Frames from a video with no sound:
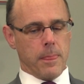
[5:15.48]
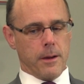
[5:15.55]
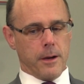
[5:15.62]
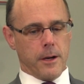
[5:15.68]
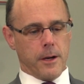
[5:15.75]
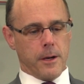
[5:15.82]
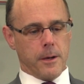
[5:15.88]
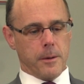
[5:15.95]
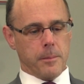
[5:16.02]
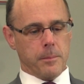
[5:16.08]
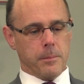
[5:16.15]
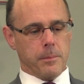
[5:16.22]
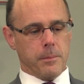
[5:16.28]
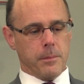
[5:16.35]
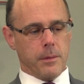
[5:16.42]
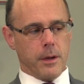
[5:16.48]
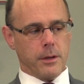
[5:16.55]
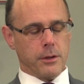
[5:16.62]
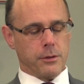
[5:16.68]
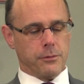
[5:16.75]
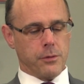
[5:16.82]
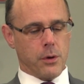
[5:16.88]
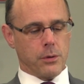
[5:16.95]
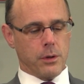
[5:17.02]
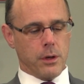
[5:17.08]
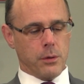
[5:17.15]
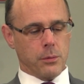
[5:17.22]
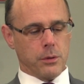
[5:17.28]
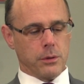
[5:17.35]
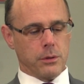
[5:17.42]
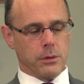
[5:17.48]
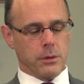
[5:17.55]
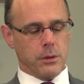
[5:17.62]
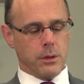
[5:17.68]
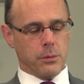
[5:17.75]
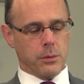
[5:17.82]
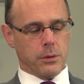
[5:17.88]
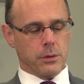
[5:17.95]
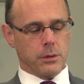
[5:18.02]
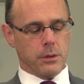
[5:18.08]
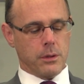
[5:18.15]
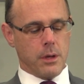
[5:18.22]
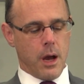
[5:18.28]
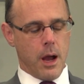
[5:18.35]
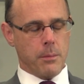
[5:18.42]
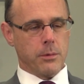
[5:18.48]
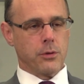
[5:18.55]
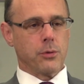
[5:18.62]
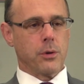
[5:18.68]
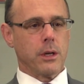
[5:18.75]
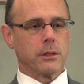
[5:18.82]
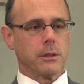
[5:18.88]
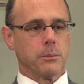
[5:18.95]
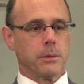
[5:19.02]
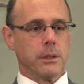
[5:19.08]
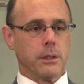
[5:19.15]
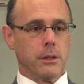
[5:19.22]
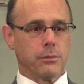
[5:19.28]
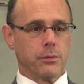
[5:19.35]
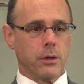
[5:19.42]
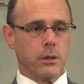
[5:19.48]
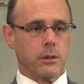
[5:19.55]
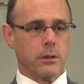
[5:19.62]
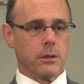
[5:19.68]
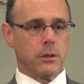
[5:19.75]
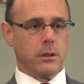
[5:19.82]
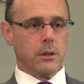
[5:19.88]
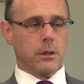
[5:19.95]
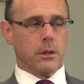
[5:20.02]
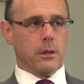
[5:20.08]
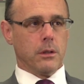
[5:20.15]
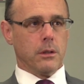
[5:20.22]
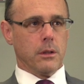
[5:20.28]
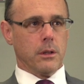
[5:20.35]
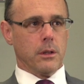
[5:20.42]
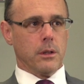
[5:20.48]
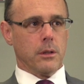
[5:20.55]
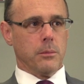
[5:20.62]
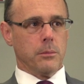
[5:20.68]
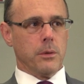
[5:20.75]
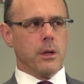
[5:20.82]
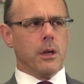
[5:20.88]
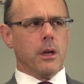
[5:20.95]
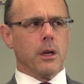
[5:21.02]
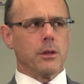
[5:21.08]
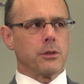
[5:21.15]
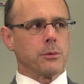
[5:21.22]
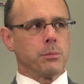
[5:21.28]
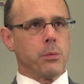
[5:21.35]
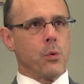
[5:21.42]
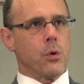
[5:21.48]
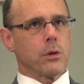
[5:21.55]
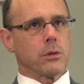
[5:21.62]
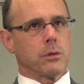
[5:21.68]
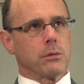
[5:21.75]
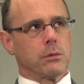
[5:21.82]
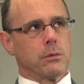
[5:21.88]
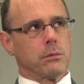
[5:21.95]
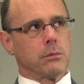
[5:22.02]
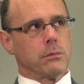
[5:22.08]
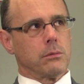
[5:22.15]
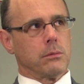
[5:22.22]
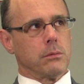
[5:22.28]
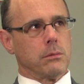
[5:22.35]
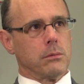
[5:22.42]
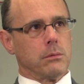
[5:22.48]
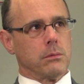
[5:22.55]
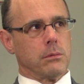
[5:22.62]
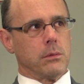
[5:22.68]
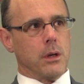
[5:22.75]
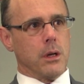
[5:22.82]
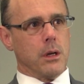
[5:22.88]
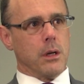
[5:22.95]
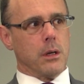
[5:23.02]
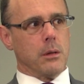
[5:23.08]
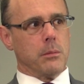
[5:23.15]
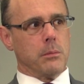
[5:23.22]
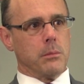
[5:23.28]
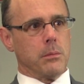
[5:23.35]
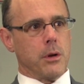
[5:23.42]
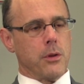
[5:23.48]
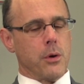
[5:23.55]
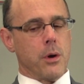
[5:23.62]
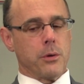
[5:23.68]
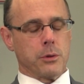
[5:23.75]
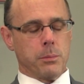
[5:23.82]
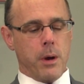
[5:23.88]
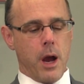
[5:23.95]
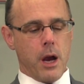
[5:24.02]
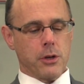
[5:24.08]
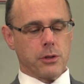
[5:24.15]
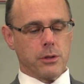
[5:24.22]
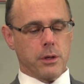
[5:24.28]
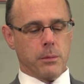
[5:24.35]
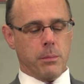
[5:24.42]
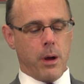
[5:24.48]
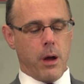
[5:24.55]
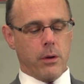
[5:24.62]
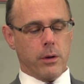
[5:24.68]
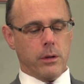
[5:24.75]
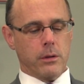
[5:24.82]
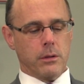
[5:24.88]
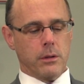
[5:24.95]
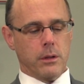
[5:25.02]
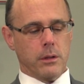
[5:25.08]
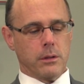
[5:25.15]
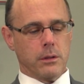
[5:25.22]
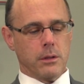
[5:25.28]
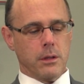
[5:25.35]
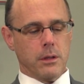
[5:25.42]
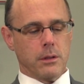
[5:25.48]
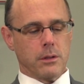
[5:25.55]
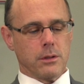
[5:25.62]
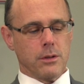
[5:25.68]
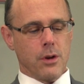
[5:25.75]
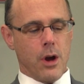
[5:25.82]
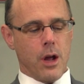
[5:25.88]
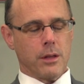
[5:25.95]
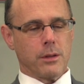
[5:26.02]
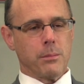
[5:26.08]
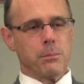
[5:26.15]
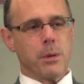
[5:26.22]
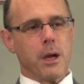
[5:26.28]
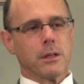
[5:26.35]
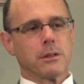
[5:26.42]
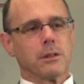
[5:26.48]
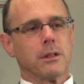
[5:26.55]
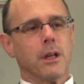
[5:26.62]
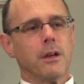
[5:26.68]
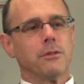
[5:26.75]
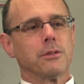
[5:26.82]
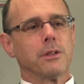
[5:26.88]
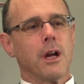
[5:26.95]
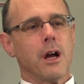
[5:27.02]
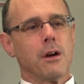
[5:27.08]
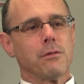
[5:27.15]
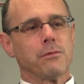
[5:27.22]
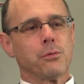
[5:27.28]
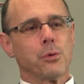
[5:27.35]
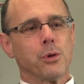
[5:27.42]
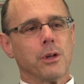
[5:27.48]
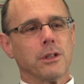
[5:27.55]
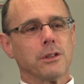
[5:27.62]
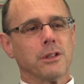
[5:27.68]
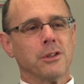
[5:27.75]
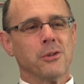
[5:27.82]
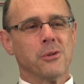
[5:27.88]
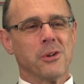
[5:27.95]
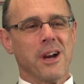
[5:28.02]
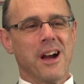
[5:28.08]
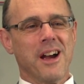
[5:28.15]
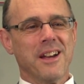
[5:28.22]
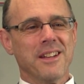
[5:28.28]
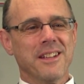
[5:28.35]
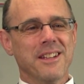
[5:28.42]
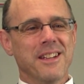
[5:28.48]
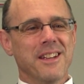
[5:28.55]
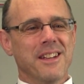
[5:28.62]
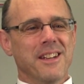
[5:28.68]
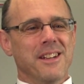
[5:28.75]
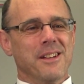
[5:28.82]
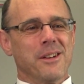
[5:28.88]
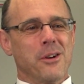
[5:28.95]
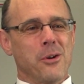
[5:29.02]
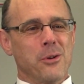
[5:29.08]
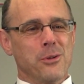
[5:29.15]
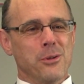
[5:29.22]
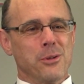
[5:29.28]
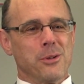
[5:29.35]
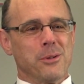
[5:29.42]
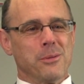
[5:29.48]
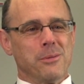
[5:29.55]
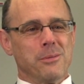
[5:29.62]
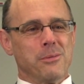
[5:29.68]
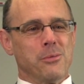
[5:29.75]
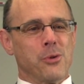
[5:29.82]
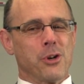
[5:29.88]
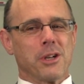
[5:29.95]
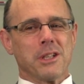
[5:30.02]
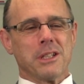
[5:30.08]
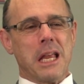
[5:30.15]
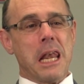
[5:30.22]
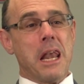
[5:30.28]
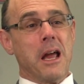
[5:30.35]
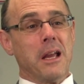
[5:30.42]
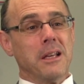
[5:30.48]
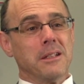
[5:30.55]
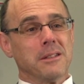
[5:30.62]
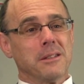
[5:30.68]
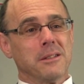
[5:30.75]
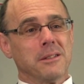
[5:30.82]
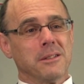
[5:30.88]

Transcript: um, I just felt that it was it was time to try something different. Um, sports um, although I was passionate about it, it, it's not the best lifestyle for a single guy. Right. All your work is at night.